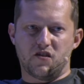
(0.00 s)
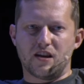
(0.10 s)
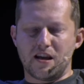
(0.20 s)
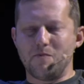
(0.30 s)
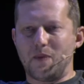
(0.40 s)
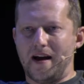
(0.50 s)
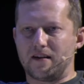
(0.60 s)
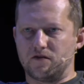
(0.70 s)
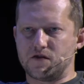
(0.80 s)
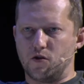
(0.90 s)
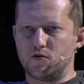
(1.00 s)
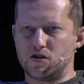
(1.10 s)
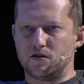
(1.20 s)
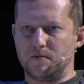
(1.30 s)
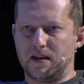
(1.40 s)
the impact of
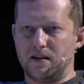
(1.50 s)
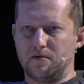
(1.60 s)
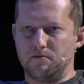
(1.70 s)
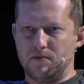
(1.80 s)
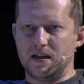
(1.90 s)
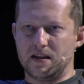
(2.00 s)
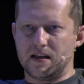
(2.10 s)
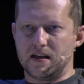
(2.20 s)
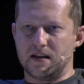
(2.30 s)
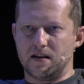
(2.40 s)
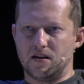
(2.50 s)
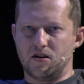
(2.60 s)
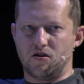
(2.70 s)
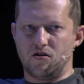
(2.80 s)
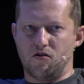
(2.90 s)
social media
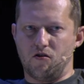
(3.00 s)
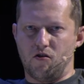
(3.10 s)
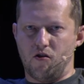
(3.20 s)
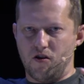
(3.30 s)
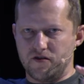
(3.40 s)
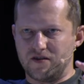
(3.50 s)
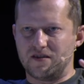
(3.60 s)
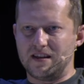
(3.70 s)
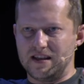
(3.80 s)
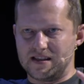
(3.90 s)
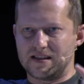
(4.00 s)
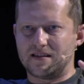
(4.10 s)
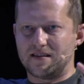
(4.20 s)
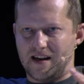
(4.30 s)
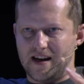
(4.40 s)
on
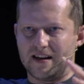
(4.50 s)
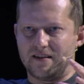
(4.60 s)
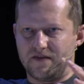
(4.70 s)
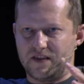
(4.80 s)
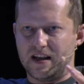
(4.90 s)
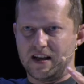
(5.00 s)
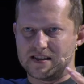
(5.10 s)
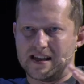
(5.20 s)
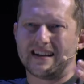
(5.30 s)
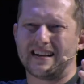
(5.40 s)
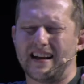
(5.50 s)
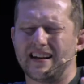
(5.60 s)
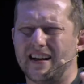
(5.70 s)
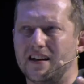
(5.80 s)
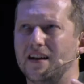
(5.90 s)
these kind of things and
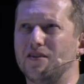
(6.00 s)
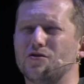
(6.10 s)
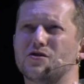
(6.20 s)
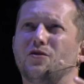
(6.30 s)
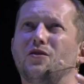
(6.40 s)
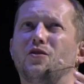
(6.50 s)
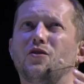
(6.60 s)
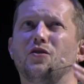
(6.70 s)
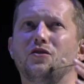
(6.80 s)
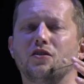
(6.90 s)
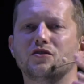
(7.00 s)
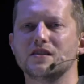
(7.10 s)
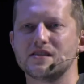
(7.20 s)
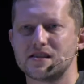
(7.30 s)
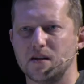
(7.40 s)
also on
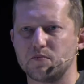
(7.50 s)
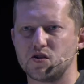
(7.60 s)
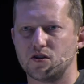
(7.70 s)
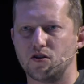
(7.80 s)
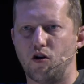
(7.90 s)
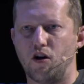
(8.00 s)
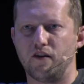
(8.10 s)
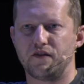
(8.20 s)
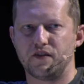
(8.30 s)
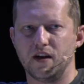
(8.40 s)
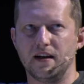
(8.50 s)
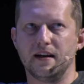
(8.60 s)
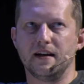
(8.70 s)
consumption of,